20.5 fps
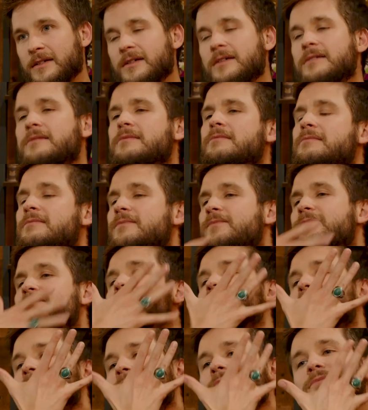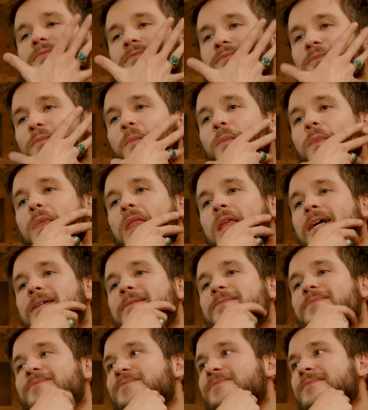about sugaring. Yes. Sugaring, the Tell new the
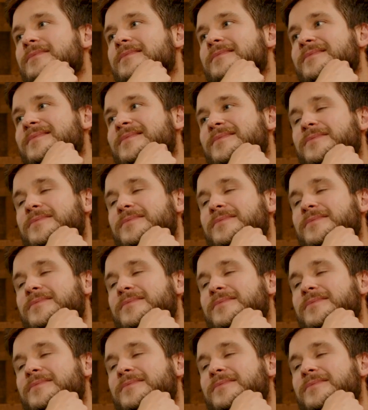technique. audience, tell the